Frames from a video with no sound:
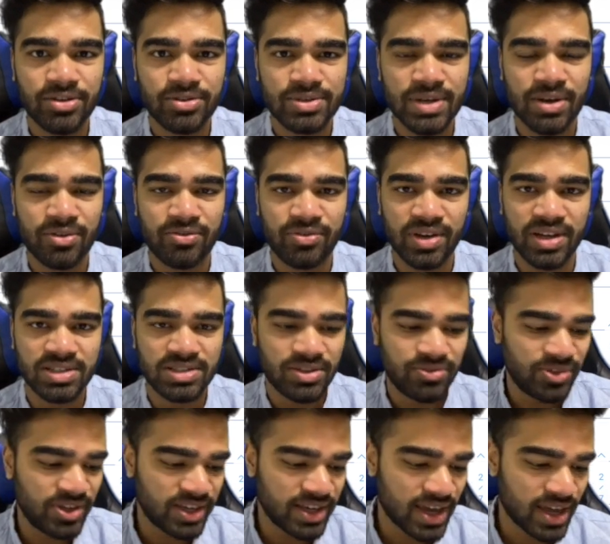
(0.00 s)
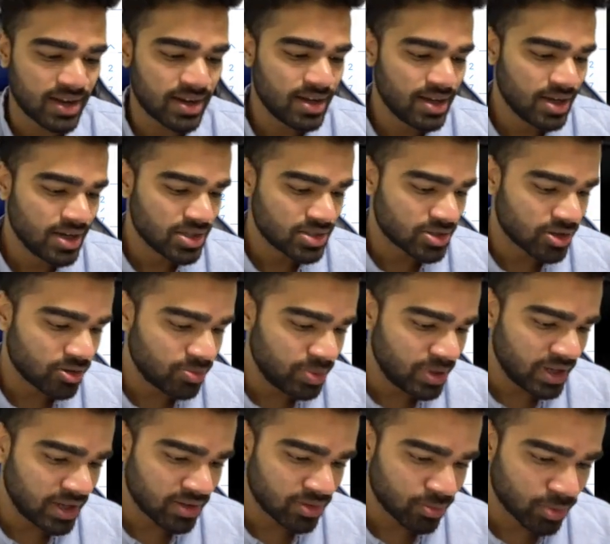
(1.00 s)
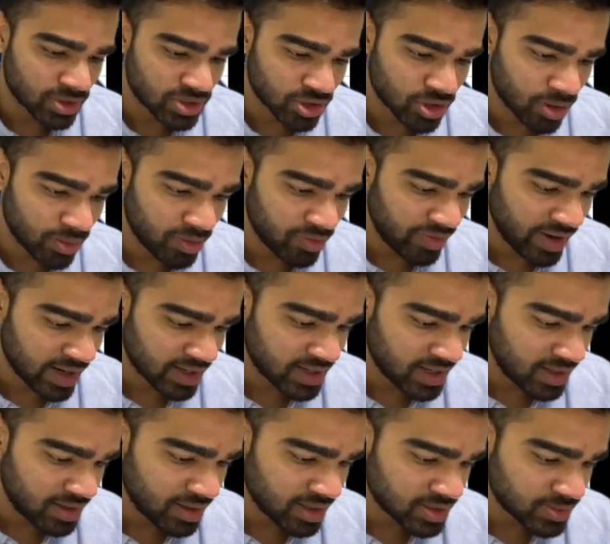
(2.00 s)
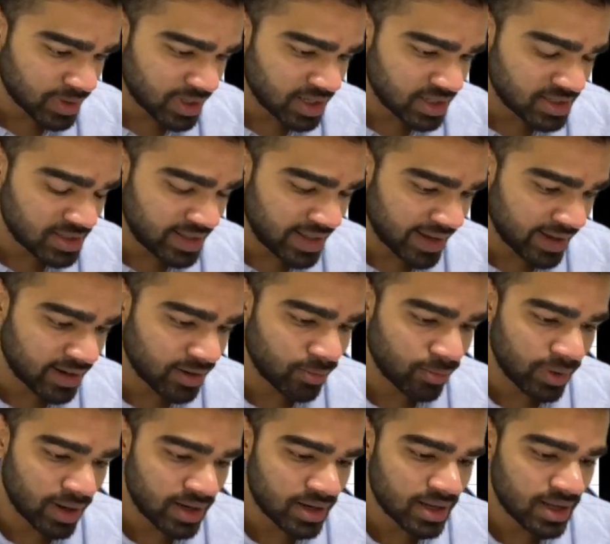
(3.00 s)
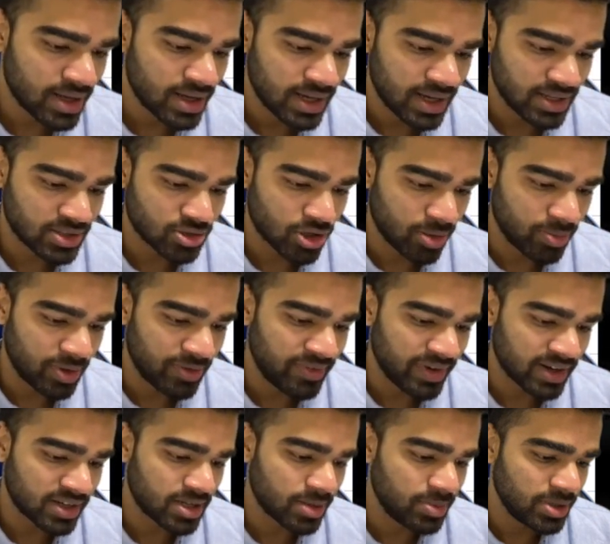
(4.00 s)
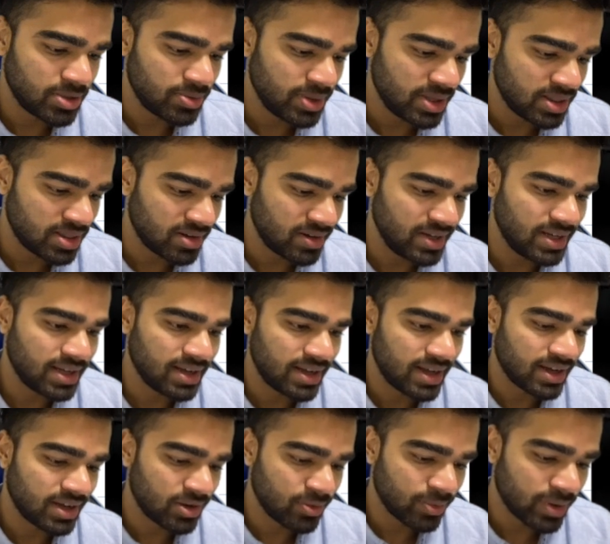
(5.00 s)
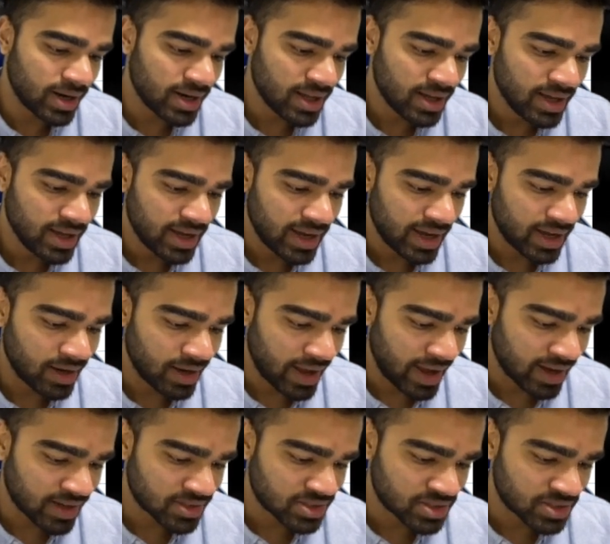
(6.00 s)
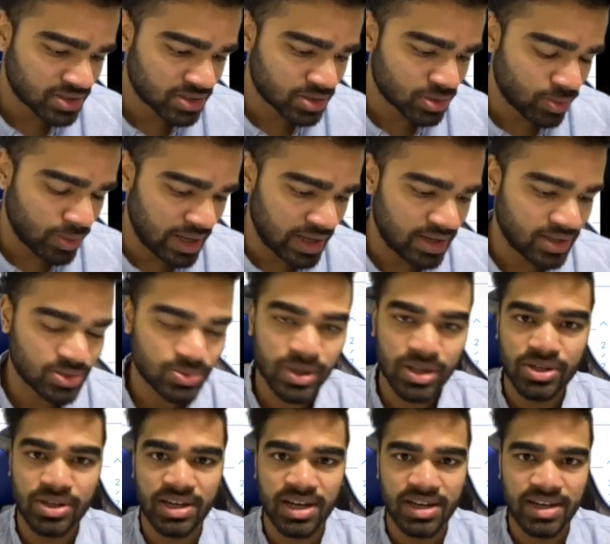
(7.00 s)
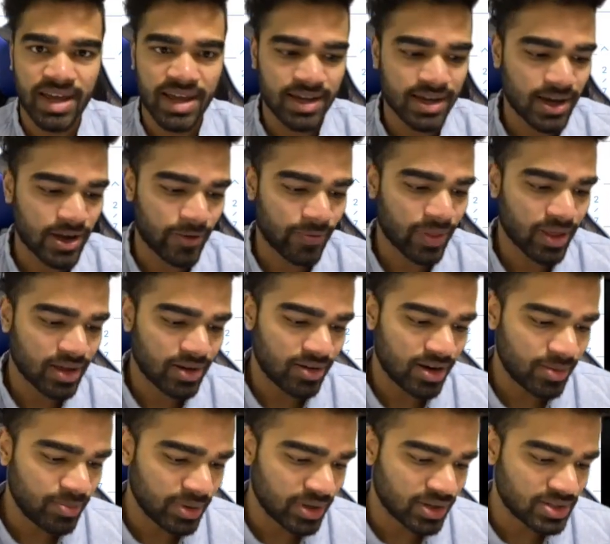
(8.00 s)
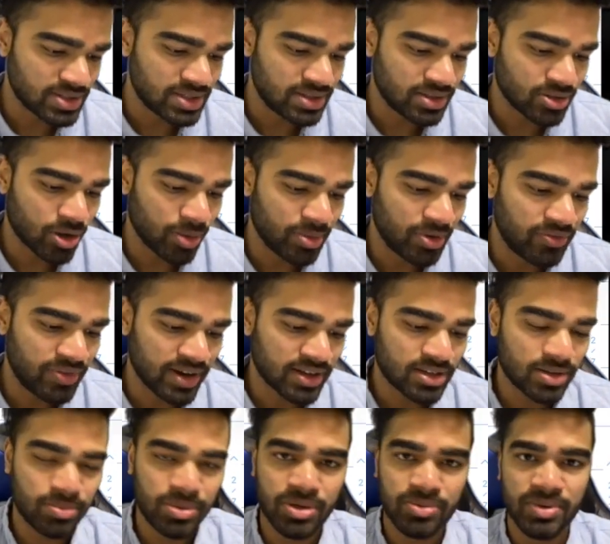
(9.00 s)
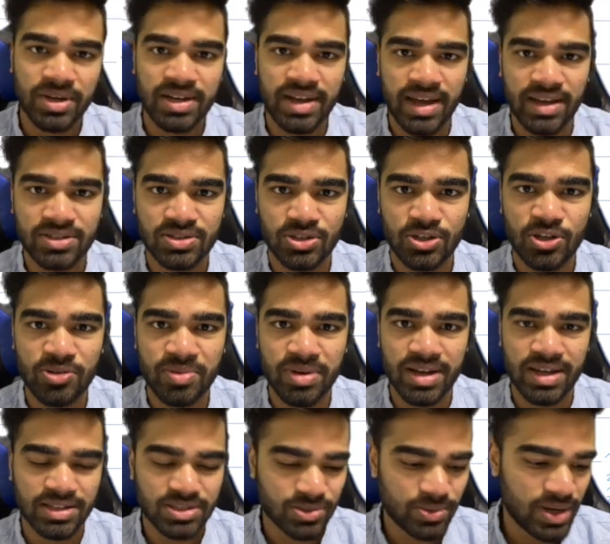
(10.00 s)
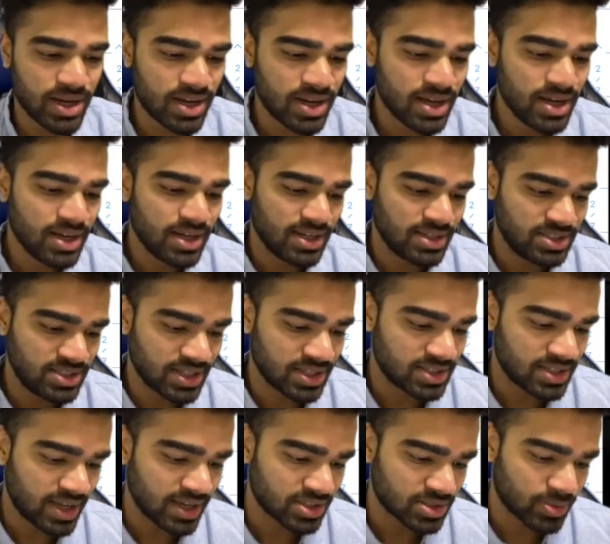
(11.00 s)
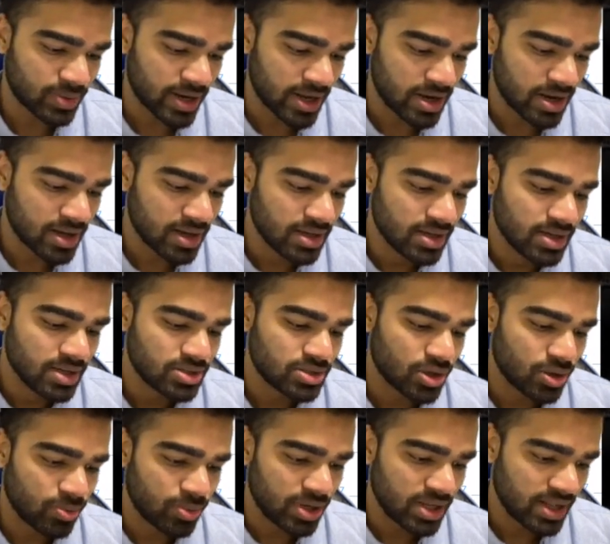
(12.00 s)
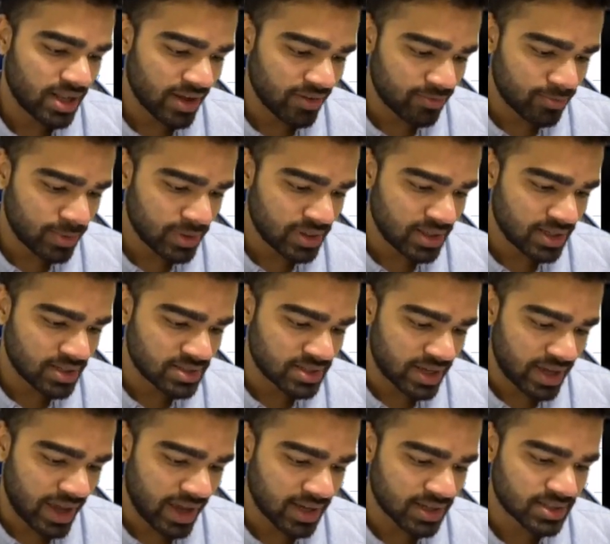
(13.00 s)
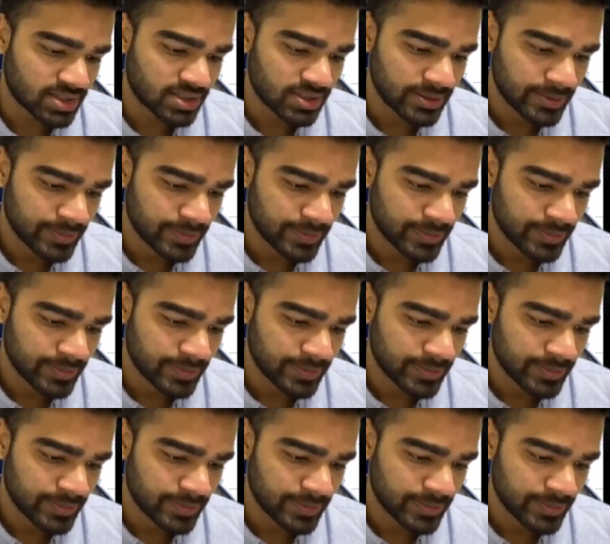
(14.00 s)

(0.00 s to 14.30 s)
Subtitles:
out first if you can. So it'd be, what's a common factor in this one is -1 is common factor between 3 and -1, and x squared as well you can take out, right? Because common factor between x cubed and x squared is just x squared. So what you're left with is x